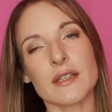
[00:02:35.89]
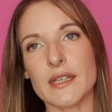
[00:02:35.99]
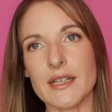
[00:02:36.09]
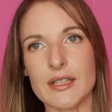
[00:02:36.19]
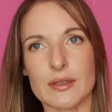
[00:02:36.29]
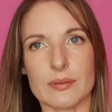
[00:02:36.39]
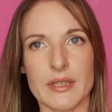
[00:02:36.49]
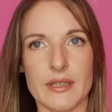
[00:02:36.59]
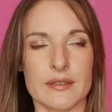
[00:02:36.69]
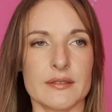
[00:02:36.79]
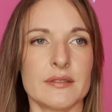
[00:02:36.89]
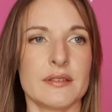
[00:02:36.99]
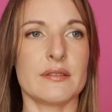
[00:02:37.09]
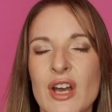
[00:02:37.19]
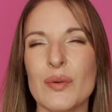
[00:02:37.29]
Yeah, well,
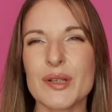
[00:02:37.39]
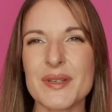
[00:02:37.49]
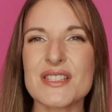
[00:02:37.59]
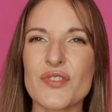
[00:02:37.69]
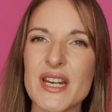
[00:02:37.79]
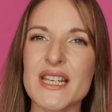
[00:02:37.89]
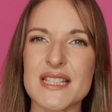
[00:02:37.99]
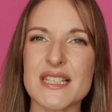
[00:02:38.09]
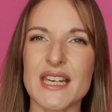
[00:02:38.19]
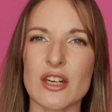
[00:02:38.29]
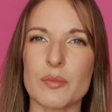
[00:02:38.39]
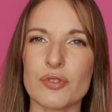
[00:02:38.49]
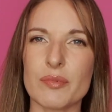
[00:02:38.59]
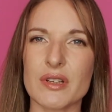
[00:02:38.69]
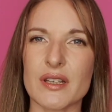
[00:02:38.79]
I mean, it's very easy to get a
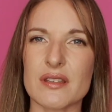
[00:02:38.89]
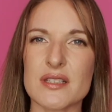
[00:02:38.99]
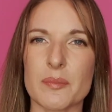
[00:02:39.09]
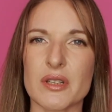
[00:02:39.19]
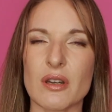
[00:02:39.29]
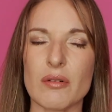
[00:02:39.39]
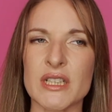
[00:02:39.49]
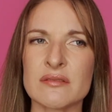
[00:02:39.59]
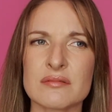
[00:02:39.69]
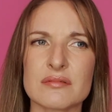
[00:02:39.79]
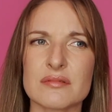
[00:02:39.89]
movement like this up and going.